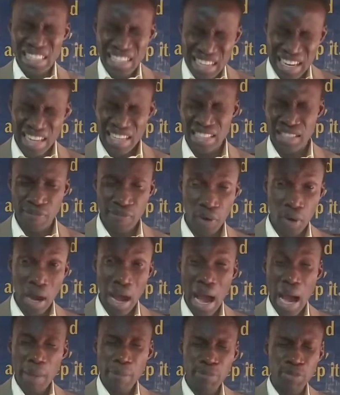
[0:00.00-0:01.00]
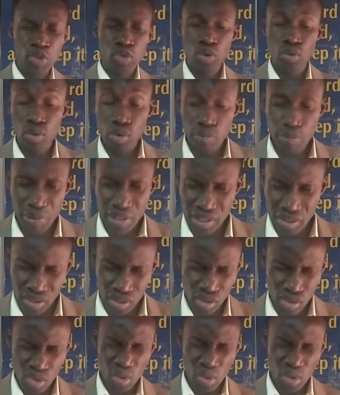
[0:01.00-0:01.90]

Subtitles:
grace, for absolute peace,